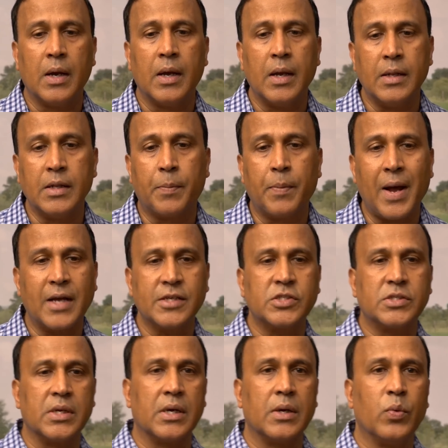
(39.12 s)
In the
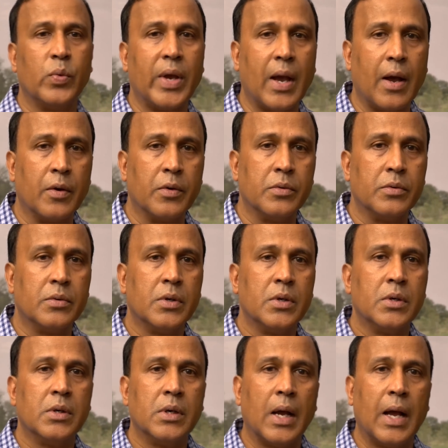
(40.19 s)
past, we have
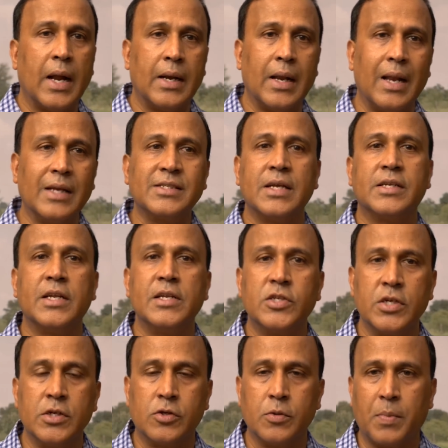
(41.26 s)
had less
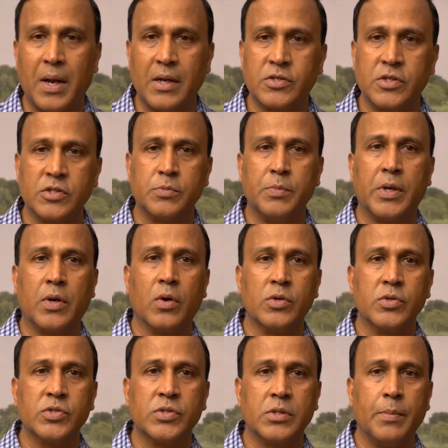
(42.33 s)
attention to pulses
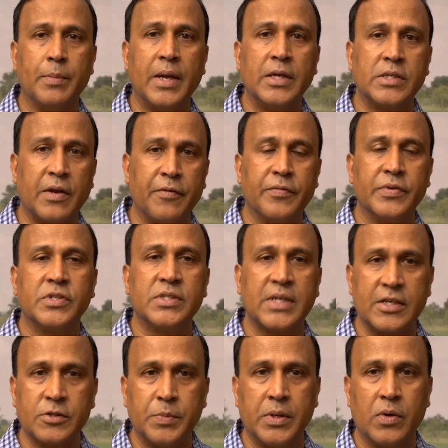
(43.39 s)
because the major emphasis
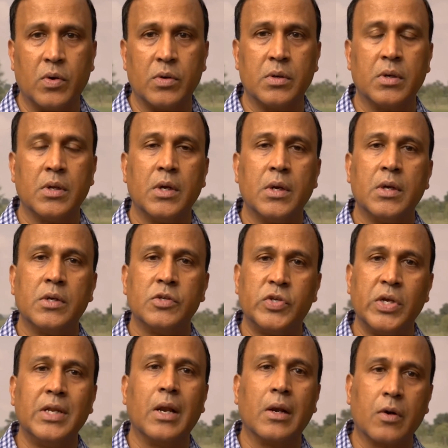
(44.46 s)
has been on
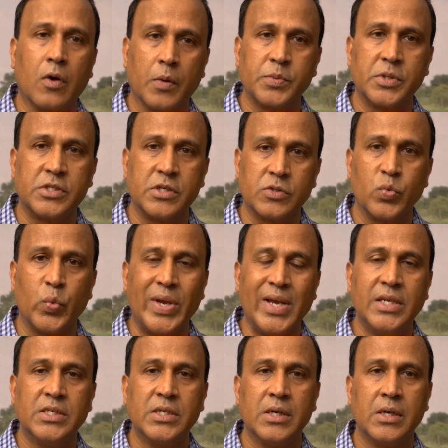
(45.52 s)
cereal crops such as
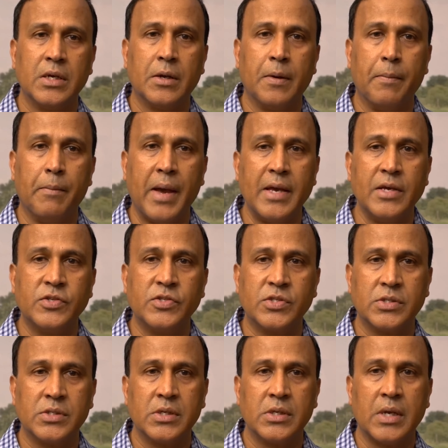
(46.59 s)
wheat,
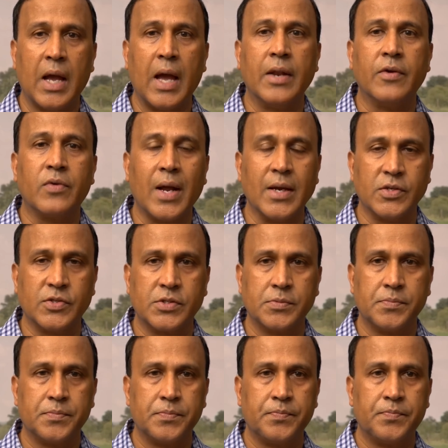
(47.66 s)
maize, and rice.